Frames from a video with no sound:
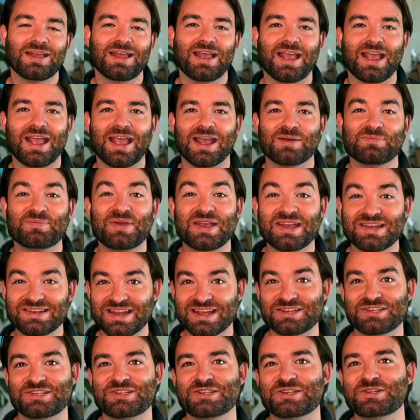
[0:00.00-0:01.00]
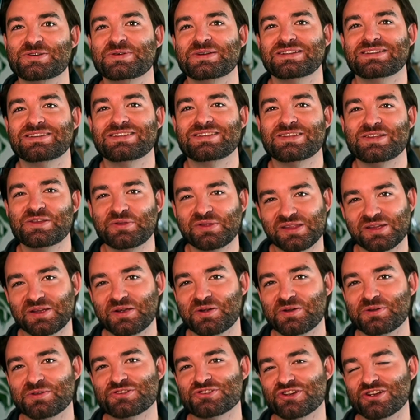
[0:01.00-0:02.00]
and pay attention to it. Use the
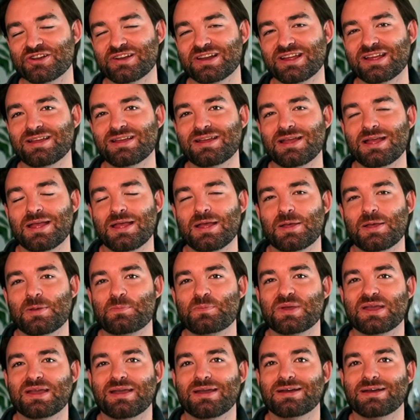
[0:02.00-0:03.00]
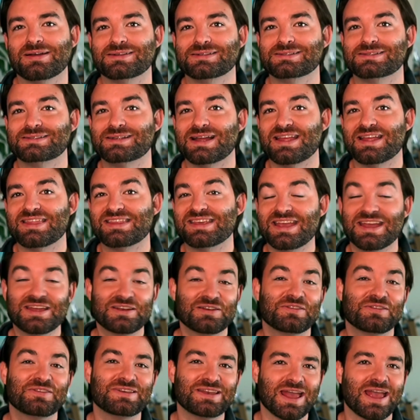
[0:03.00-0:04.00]
hero's journey, because at the end
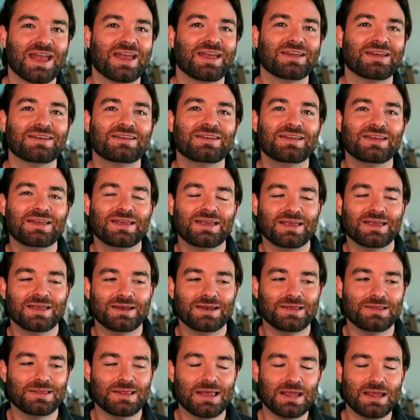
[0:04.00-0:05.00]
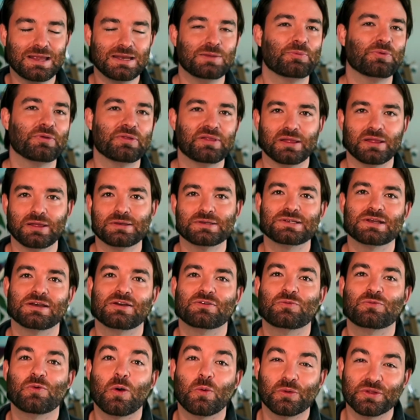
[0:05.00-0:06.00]
of the day, it is 80% of
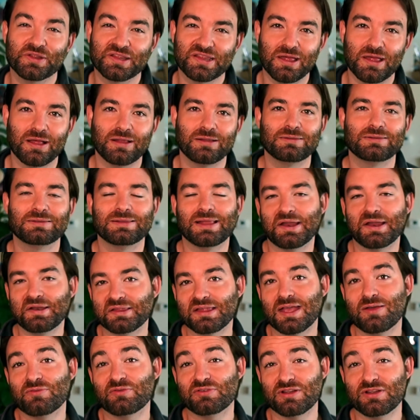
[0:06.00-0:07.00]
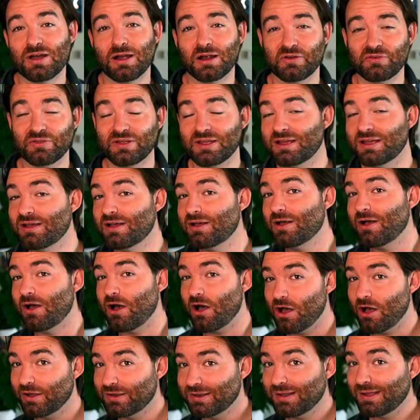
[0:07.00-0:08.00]
what will sell landscape photography
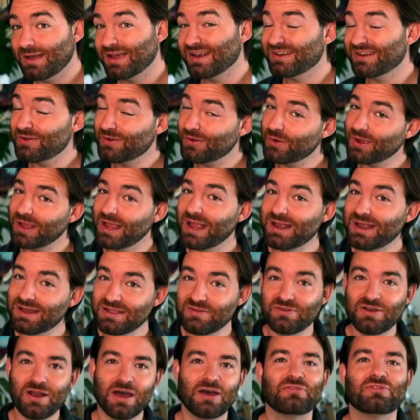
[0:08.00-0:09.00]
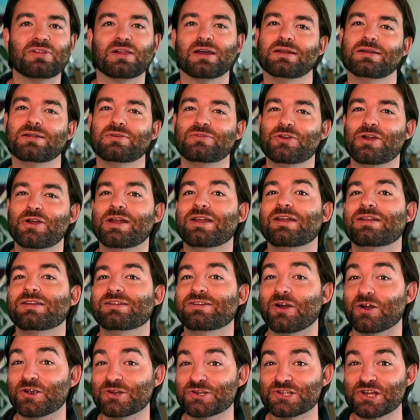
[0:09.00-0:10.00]
online and even offline. If you're at an
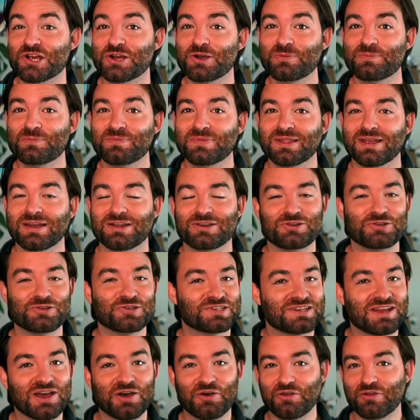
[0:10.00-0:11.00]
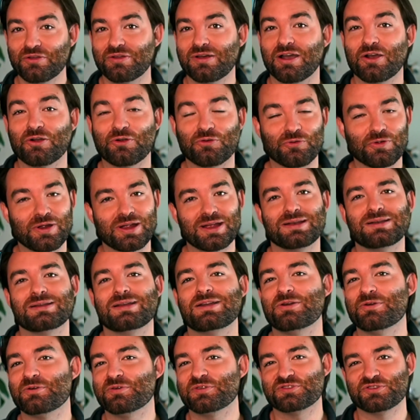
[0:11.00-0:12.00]
art show and you just tell a great
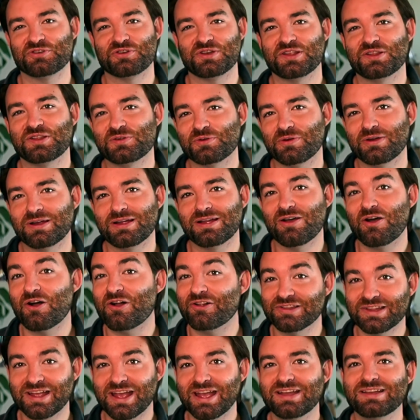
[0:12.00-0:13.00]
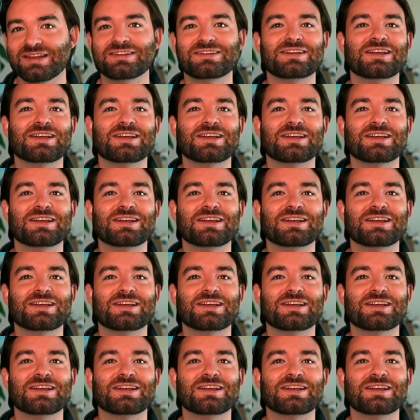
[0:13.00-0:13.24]
hero's journey story all day,